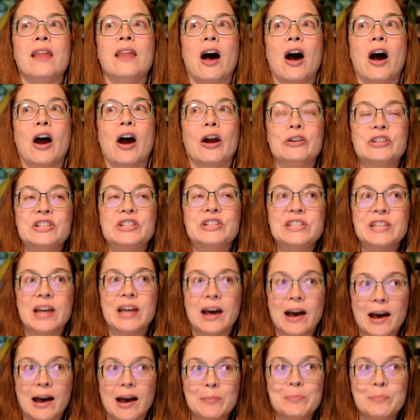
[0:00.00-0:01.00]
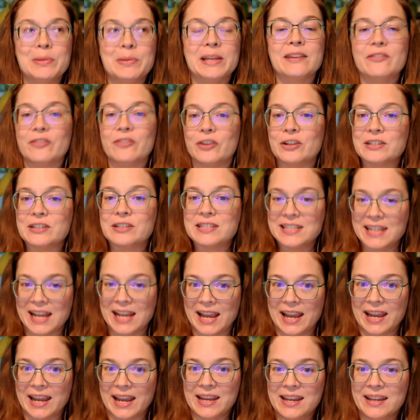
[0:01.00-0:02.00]
Our topic for
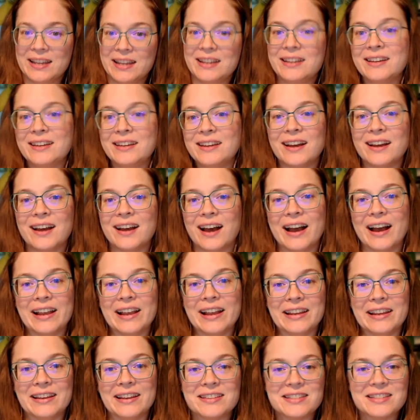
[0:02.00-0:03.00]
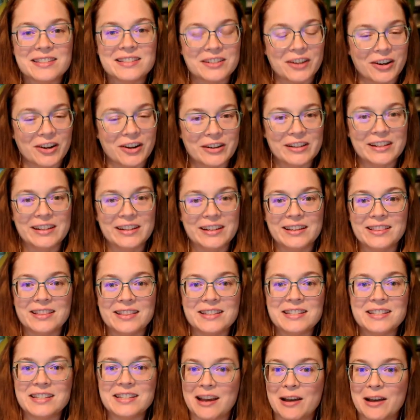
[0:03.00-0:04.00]
today, I started at
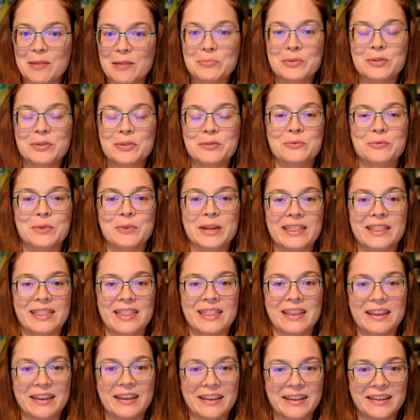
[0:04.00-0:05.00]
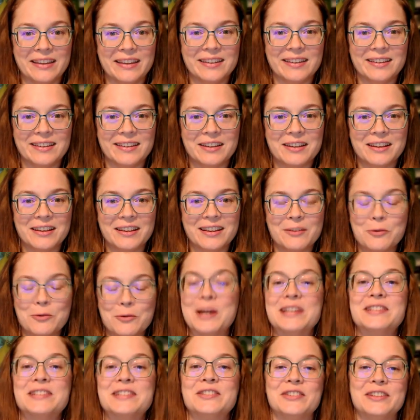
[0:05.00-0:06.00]
the top with the
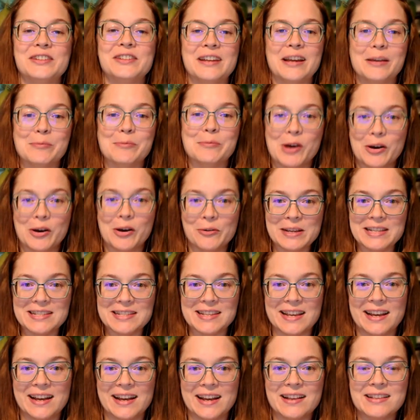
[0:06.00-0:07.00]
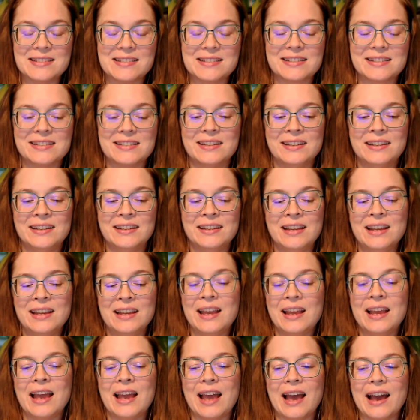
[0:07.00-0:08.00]
question I'm always asked.
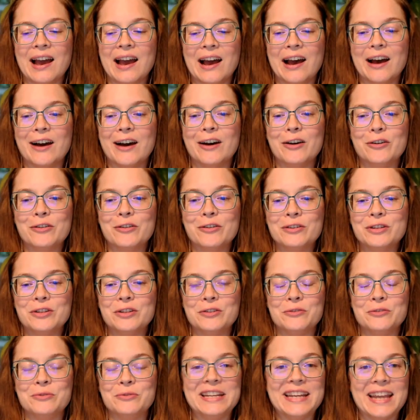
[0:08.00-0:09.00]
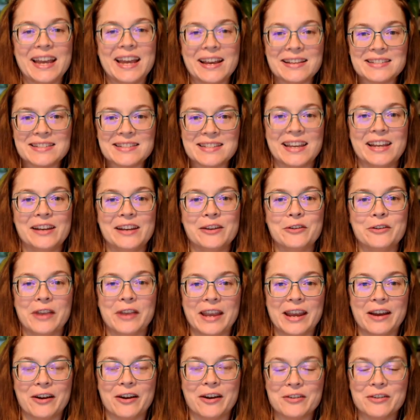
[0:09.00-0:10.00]
How do we cascade
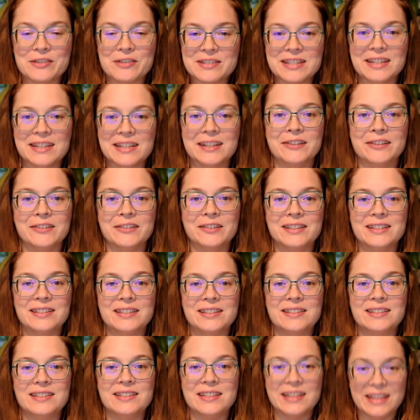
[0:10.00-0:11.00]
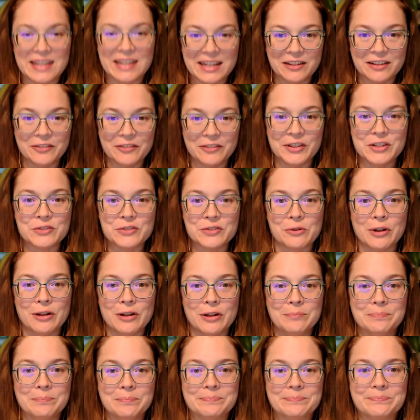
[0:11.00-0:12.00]
OKRs down to the individual?